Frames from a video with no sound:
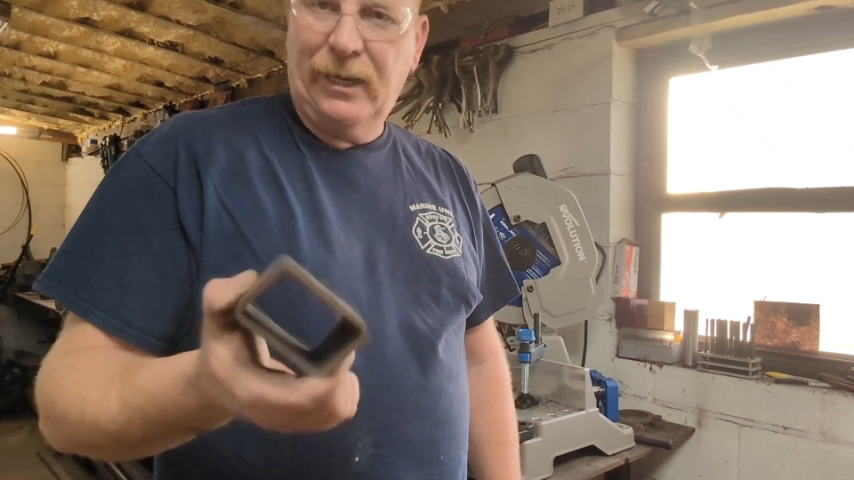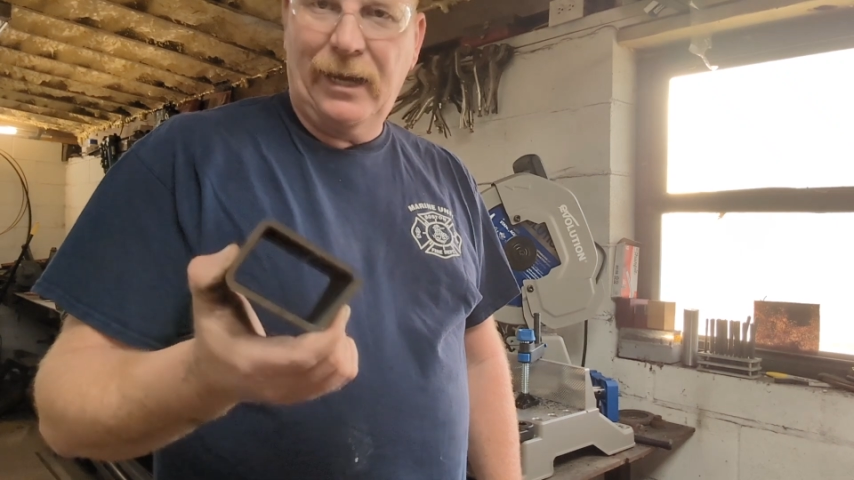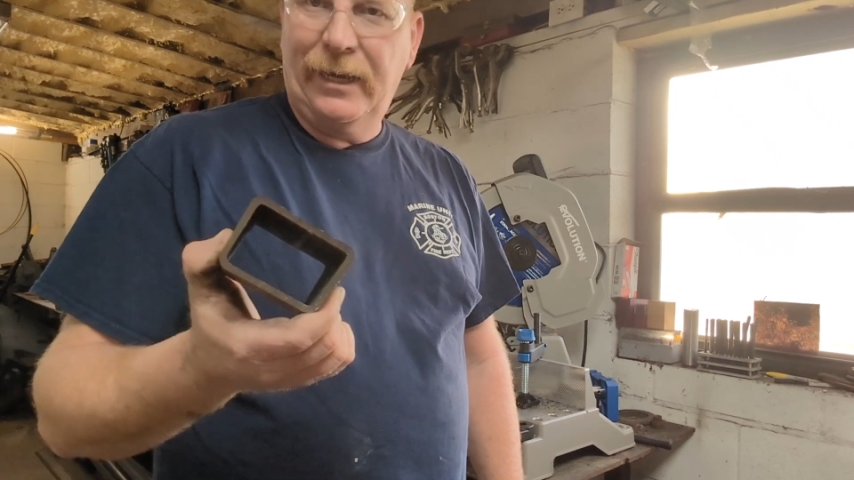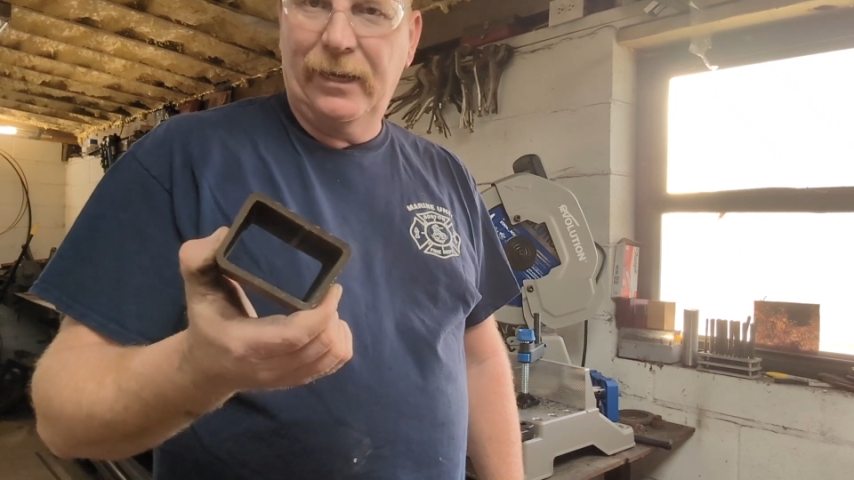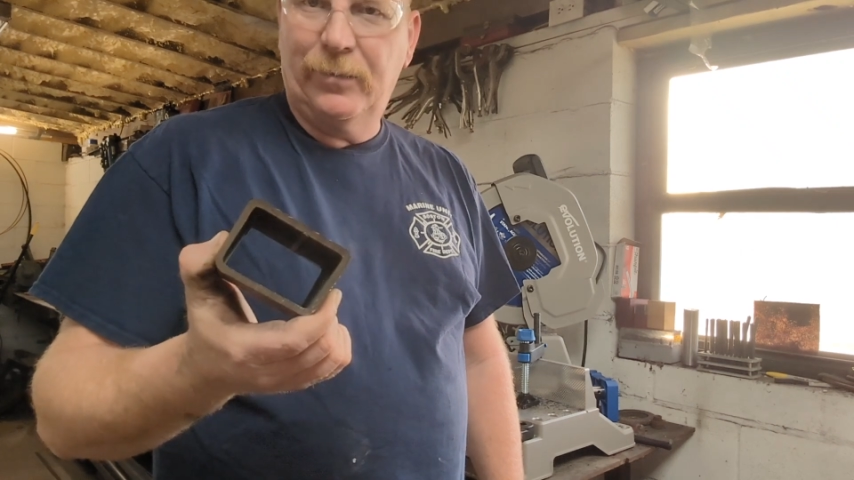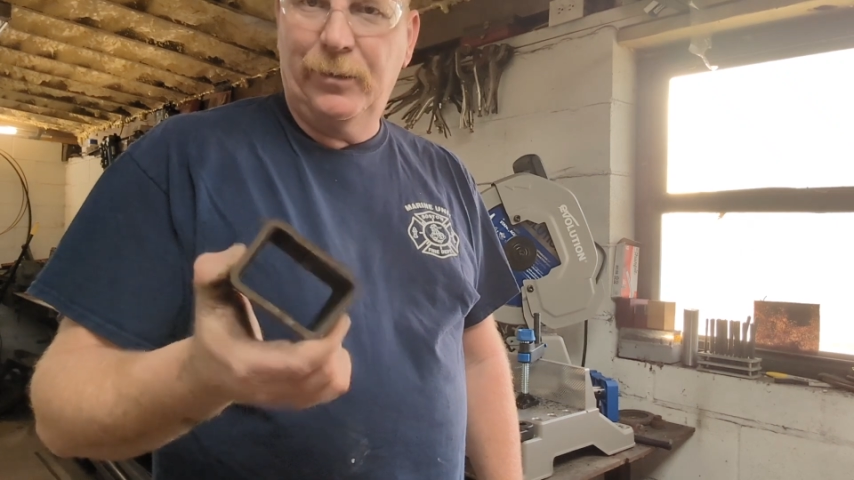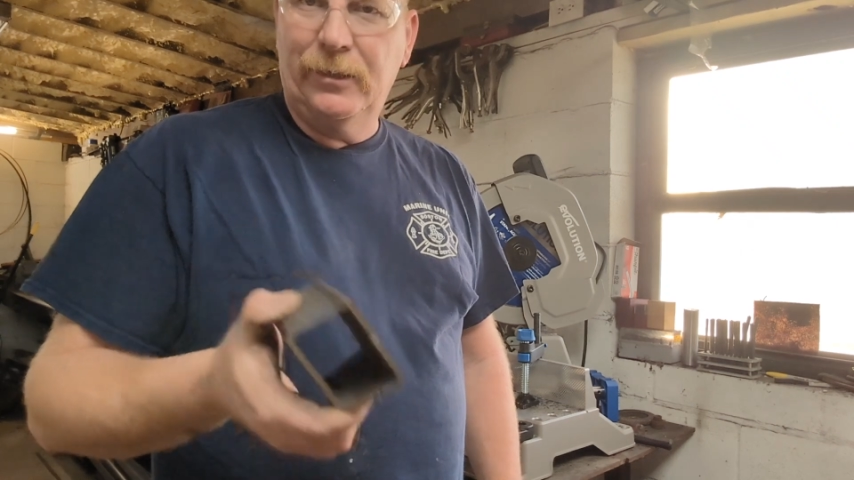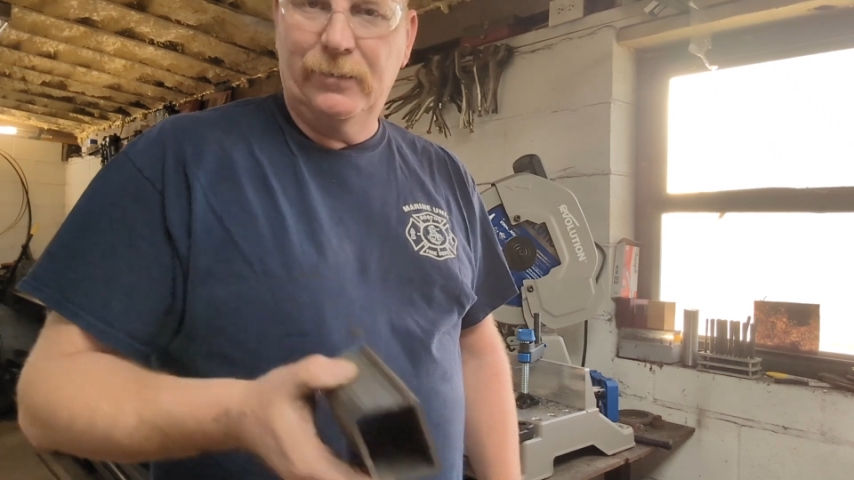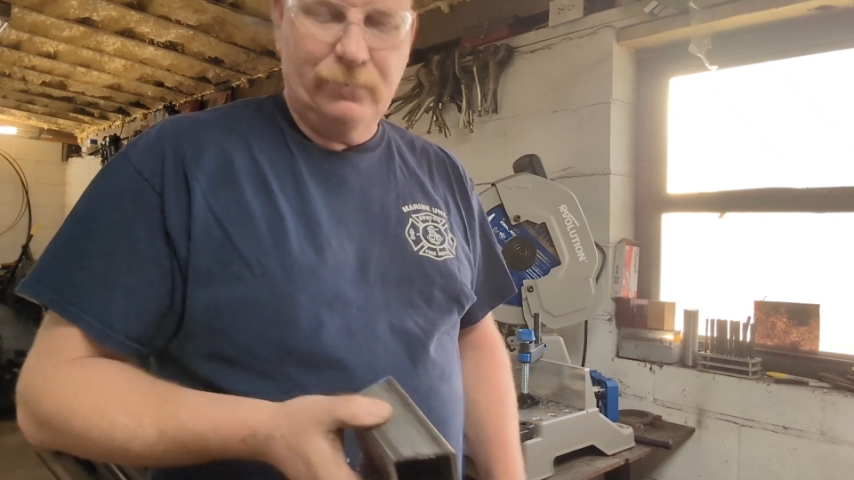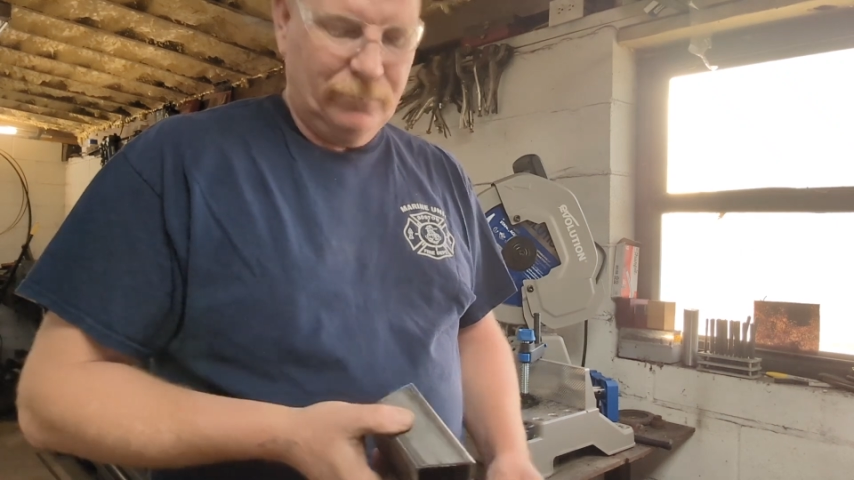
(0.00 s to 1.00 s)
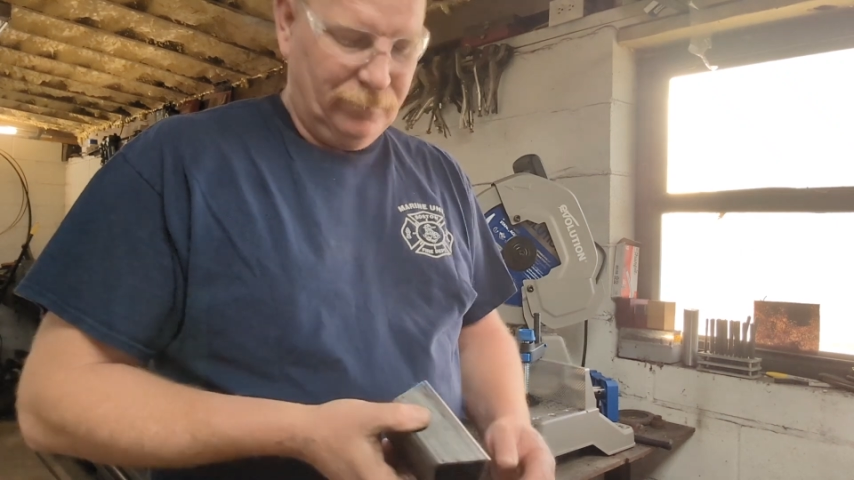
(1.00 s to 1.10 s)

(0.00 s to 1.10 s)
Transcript: I can't complain.